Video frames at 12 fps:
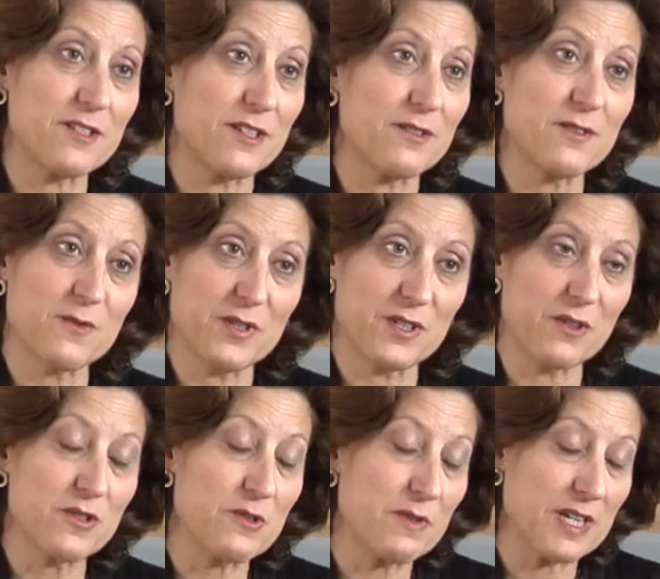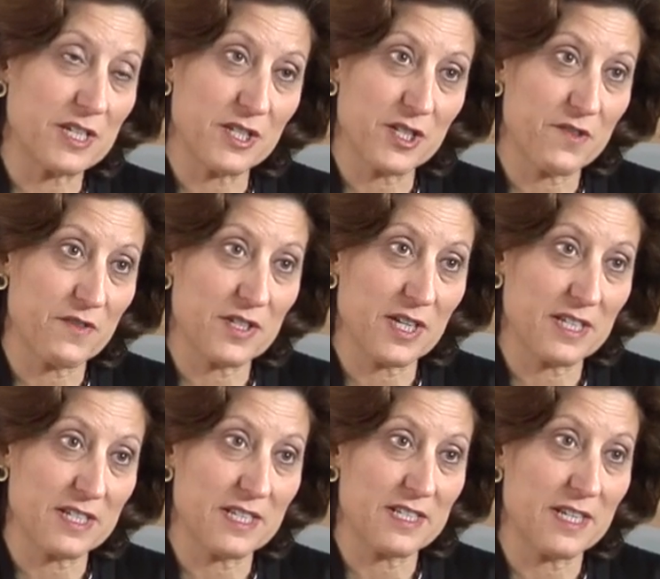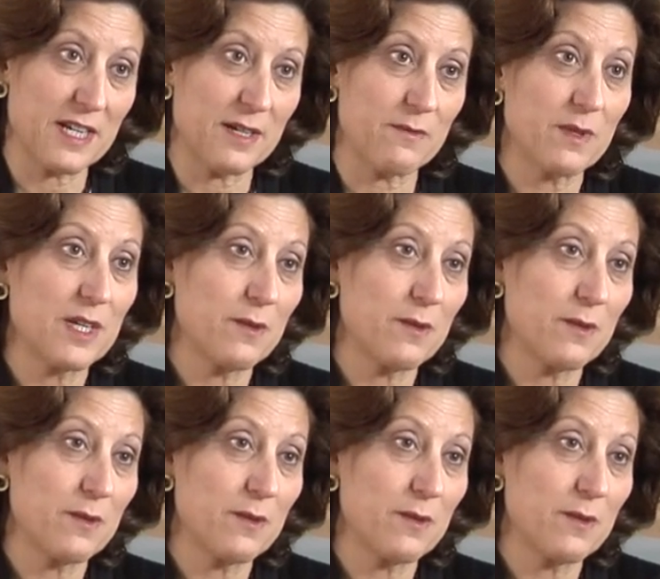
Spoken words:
dose with dose reductions for toxicity